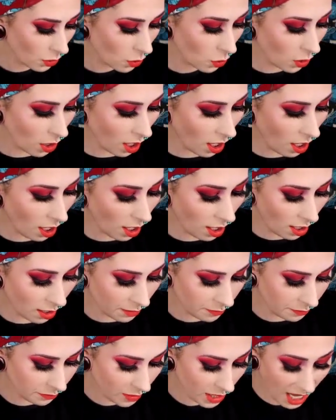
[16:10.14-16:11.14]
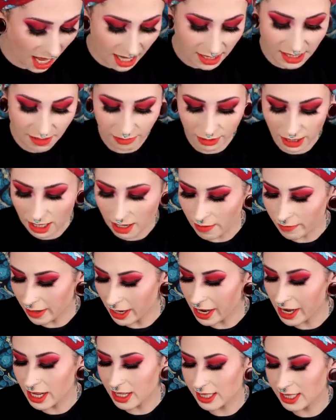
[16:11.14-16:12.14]
Cool. But yeah, definitely a
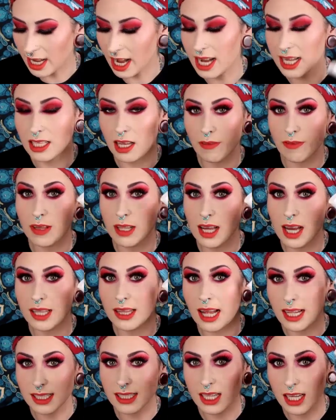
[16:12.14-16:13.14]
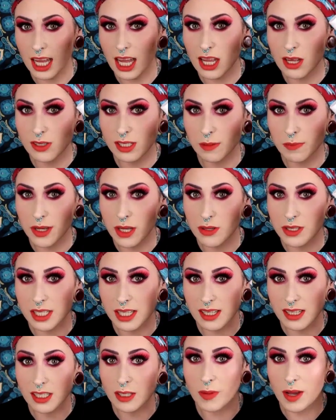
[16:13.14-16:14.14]
very good size. I feel like that's gonna get you some
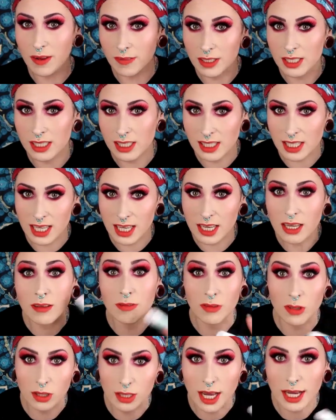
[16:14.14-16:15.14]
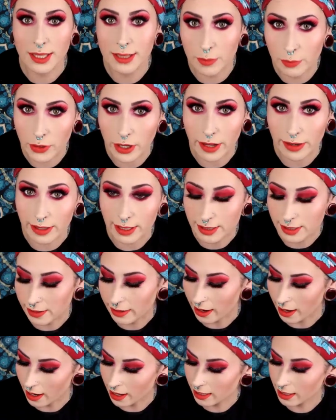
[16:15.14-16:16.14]
uses to be able to see if you like the product or
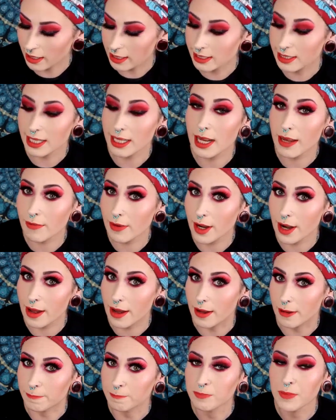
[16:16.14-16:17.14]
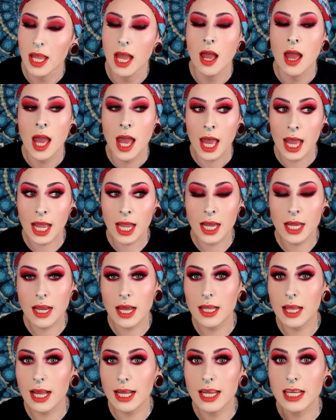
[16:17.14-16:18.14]
not, because you never know. And
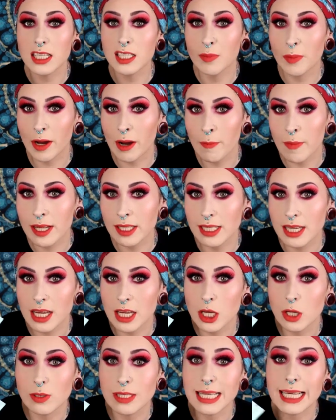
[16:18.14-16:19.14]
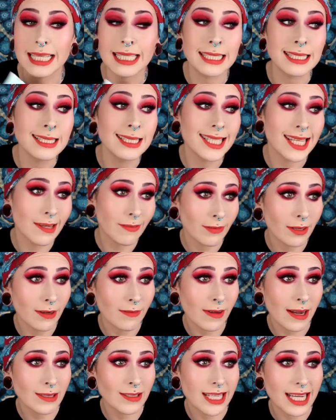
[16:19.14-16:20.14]
I like experimenting using
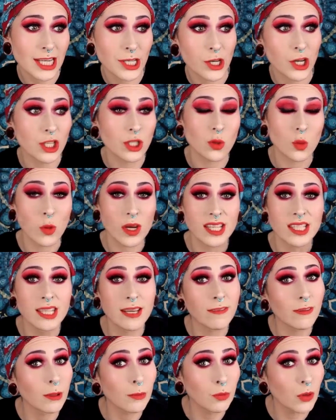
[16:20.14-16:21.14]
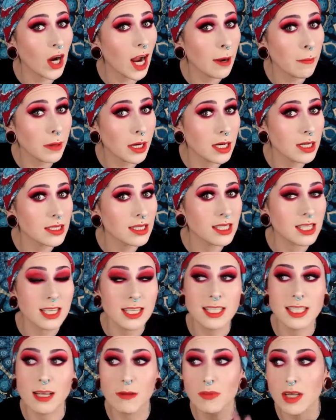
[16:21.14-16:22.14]
different foundations with different primers,
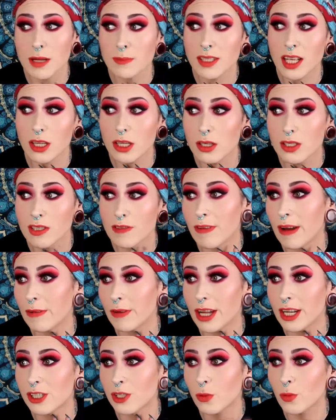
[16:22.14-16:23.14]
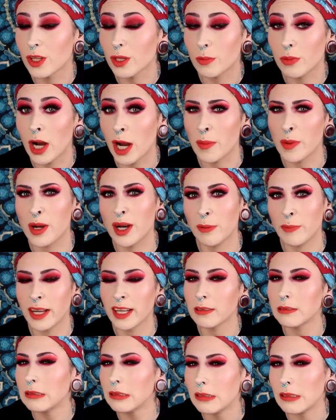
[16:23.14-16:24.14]
because sometimes I'll use a foundation with a primer and I'm
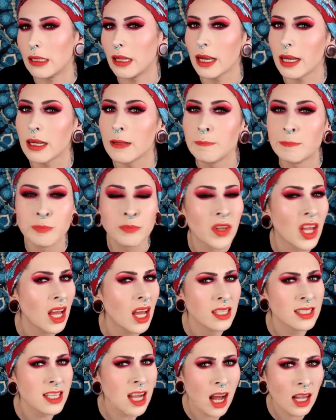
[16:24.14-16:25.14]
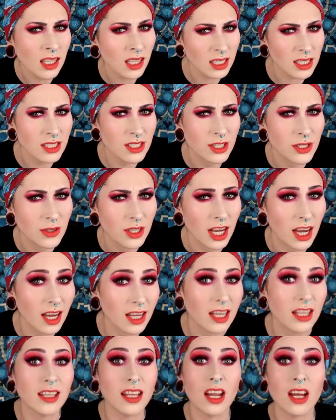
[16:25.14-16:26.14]
like, ugh, like, it's not looking too
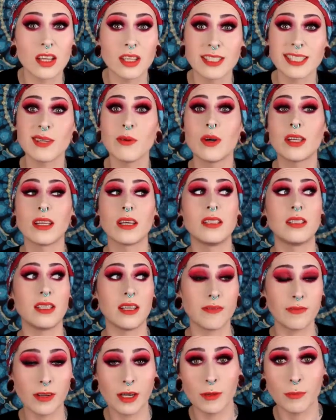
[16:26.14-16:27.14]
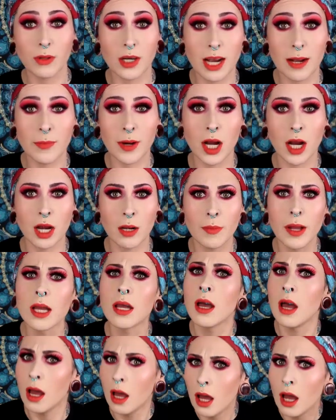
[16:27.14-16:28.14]
good. And then I'll use it with a different primer and I'm
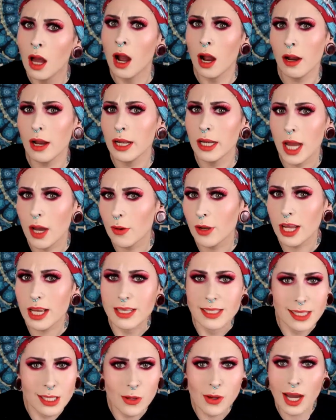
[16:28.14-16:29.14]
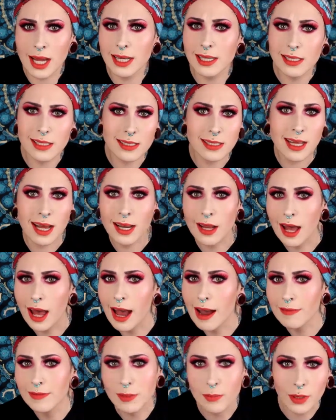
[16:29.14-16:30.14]
like, all right, now it is. So you kind of just kind of
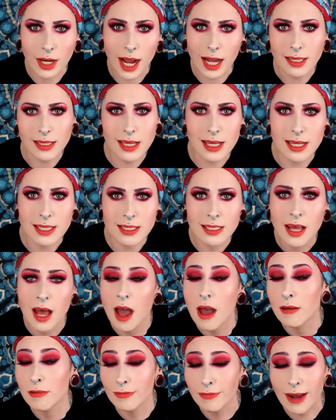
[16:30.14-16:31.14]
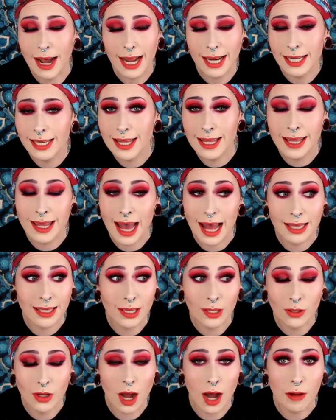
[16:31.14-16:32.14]
have to practice, find that
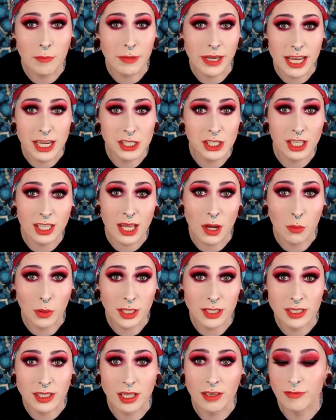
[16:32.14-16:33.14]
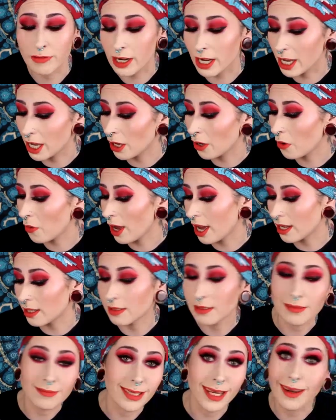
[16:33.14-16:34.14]
little combination that works good for you
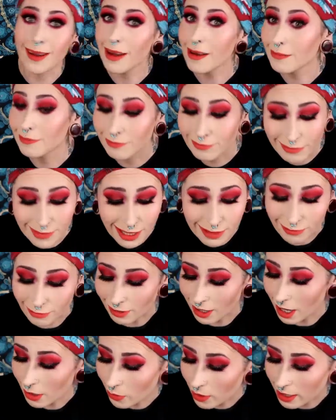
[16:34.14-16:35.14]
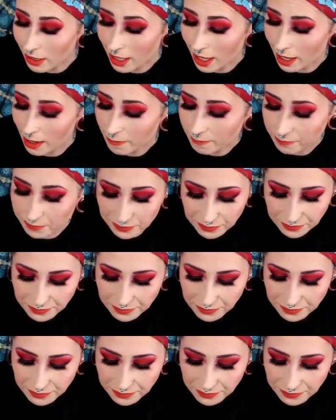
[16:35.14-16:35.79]
and, you know, run with it.